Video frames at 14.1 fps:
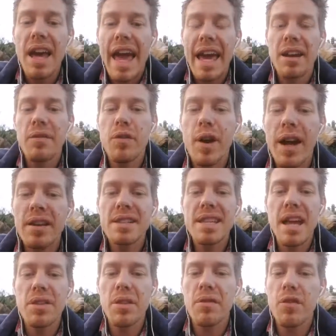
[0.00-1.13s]
And if we
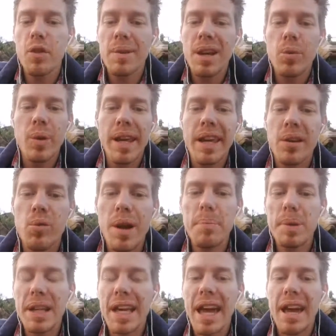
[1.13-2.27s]
understand the formula, we can
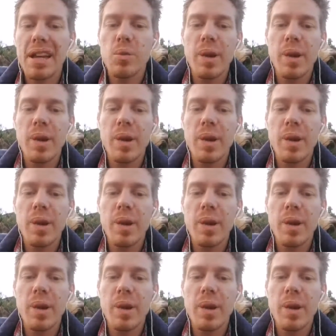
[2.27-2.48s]
replicate,